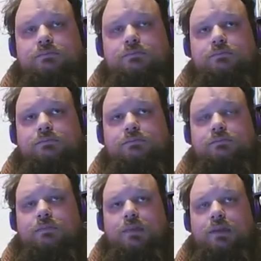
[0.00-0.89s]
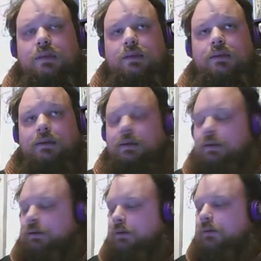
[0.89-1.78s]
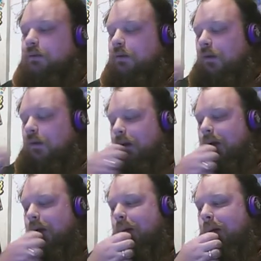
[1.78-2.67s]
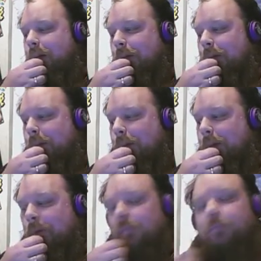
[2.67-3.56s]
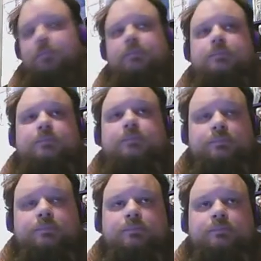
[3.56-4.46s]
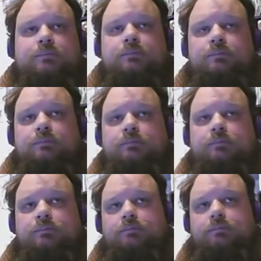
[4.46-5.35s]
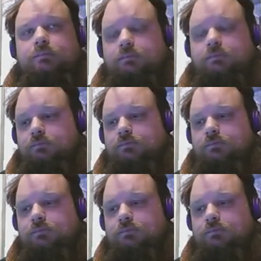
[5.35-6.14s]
This person isn't speaking.